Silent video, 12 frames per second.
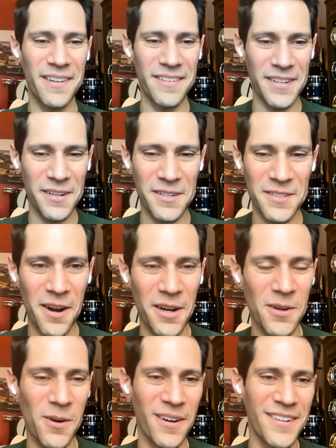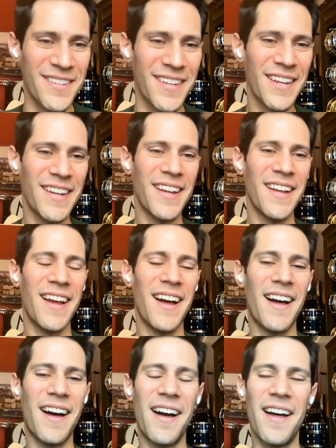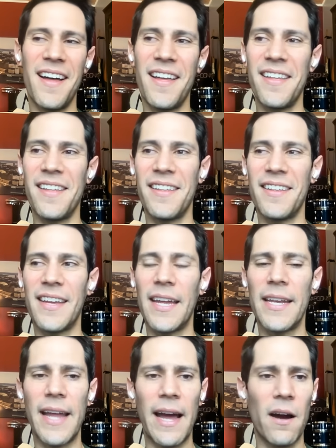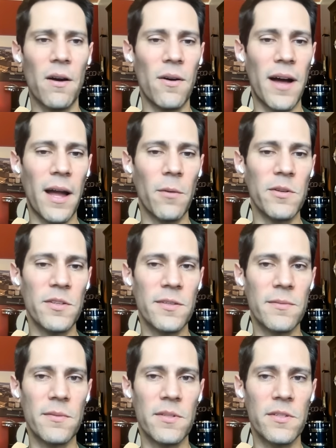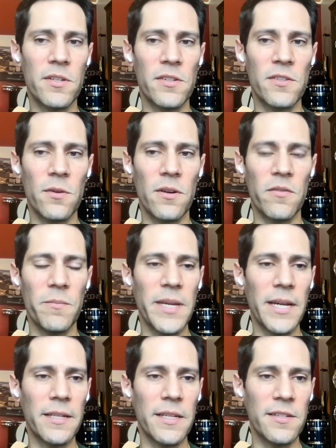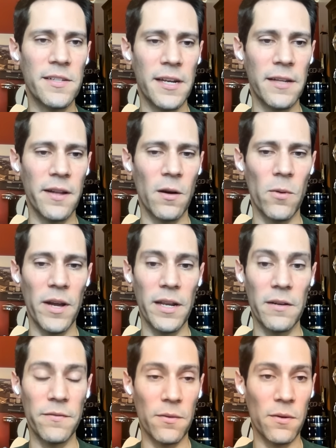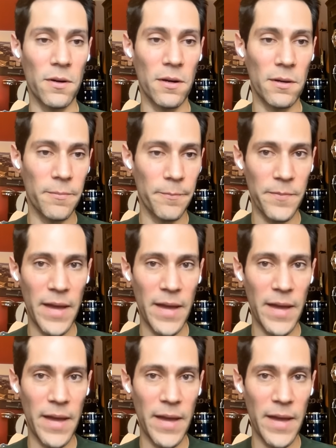their guitar chords. And now I was just sort of meekly sitting there waiting for